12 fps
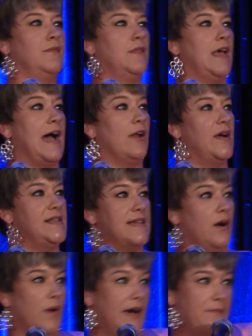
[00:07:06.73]
How do I
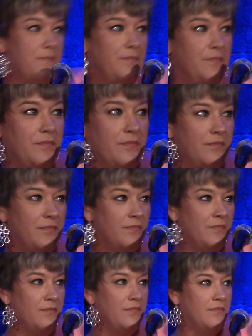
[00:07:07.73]
sell what?
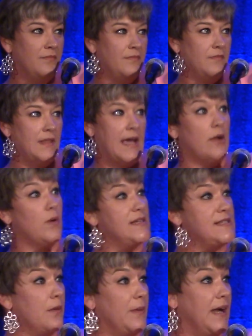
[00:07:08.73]
How do I
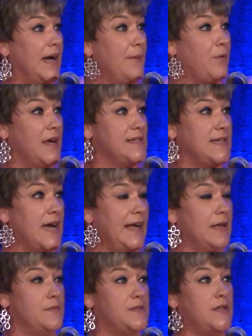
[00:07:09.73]
sell my high-priced
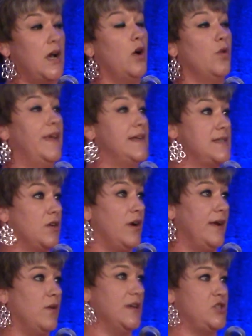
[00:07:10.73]
items? Oh, that's a
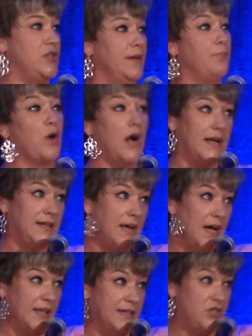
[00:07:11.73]
great question. Product
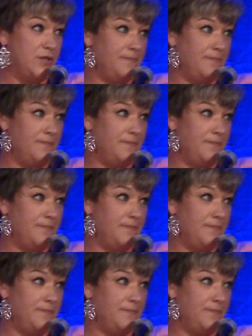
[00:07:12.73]
knowledge.